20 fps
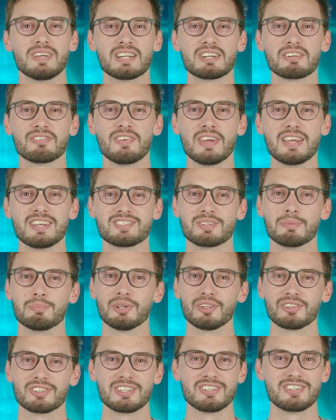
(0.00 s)
interface,
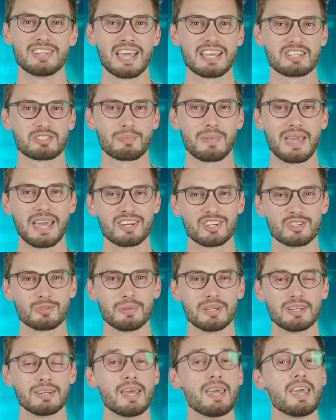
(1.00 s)
built-in task
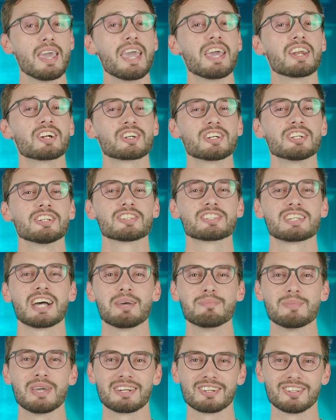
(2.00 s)
management, and
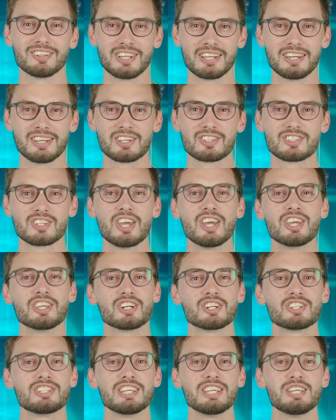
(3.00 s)
real-time analytics,
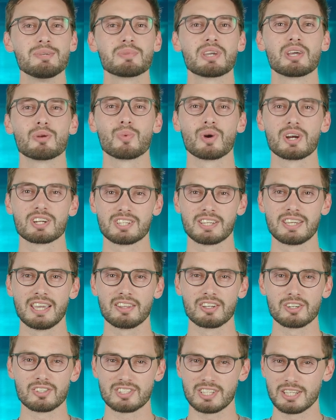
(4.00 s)
your team can work
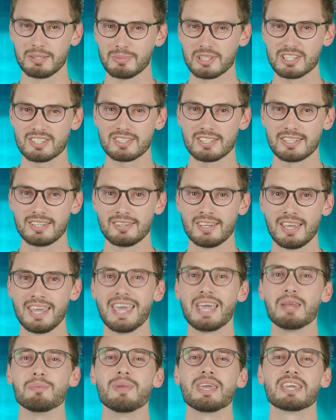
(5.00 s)
together seamlessly
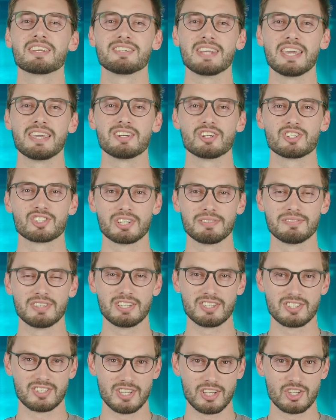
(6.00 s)
and make data-driven
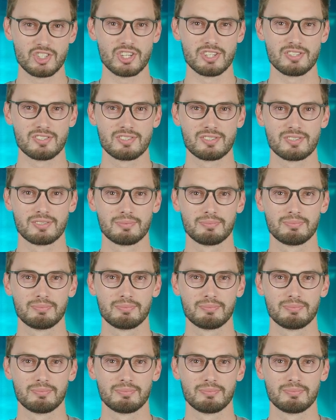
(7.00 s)
decisions.